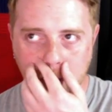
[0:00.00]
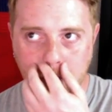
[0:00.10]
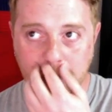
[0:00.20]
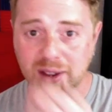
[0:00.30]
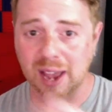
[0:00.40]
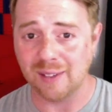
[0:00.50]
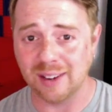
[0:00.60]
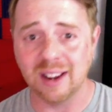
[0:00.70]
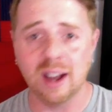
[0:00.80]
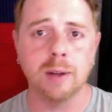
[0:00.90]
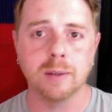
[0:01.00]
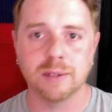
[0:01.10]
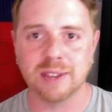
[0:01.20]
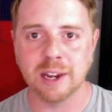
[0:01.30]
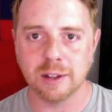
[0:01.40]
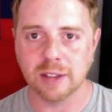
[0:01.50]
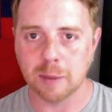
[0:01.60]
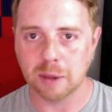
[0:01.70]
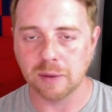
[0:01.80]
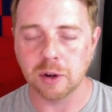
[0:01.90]
basically having not seen any of the
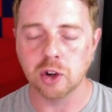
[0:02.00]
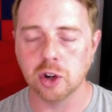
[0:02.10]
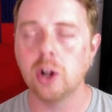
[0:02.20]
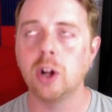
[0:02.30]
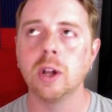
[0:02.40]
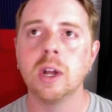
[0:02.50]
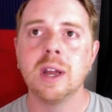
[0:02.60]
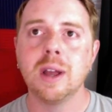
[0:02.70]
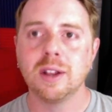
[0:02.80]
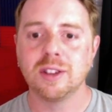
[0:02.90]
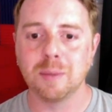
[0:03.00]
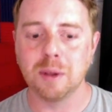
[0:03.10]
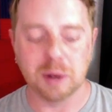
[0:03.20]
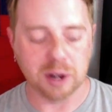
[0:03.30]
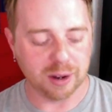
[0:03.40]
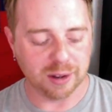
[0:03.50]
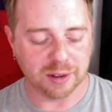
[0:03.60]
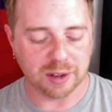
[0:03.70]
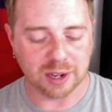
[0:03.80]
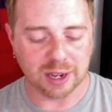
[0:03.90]
gameplay footage at all, simply
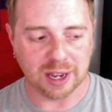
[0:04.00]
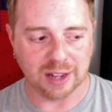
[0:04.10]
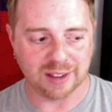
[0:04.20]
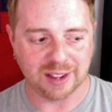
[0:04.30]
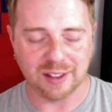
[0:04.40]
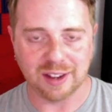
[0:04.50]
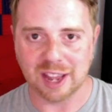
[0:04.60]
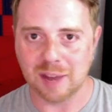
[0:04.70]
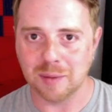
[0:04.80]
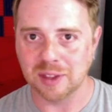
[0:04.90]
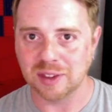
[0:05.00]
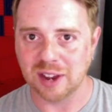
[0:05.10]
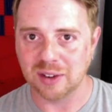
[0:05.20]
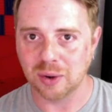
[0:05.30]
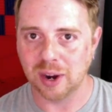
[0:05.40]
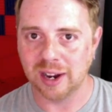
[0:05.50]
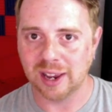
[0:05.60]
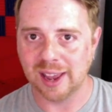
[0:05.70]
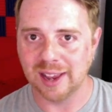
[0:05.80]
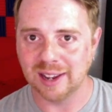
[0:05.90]
because it said that it came with the soundtrack
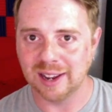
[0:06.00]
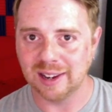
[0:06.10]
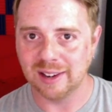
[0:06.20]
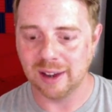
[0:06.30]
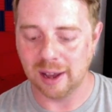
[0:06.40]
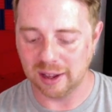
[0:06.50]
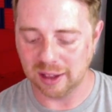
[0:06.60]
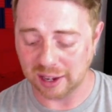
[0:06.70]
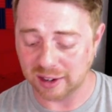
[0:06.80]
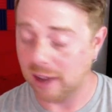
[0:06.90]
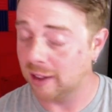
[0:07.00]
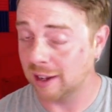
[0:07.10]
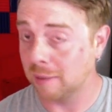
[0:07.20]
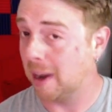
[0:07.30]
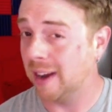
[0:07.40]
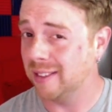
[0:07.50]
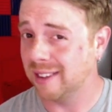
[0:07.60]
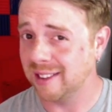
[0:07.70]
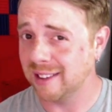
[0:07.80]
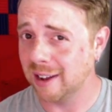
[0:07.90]
and a behind the
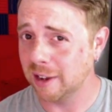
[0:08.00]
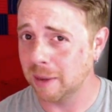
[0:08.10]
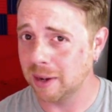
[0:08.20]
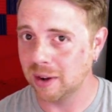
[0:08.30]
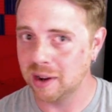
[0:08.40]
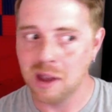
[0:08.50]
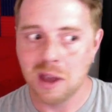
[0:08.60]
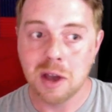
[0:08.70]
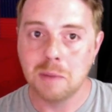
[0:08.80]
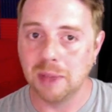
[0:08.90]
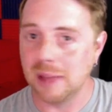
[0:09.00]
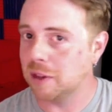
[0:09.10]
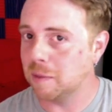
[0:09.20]
scenes documentary, but that was a